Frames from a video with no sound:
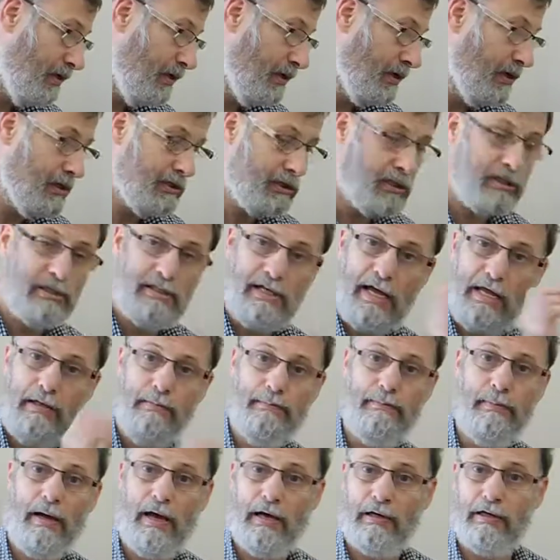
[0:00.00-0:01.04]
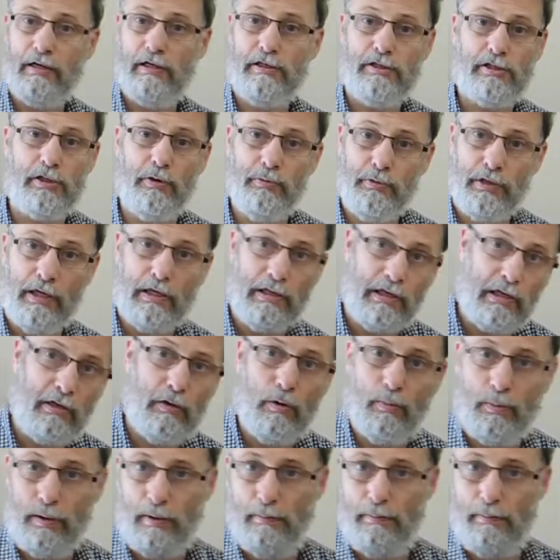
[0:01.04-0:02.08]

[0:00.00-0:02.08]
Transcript: It's a 10 meg, it's only a little bit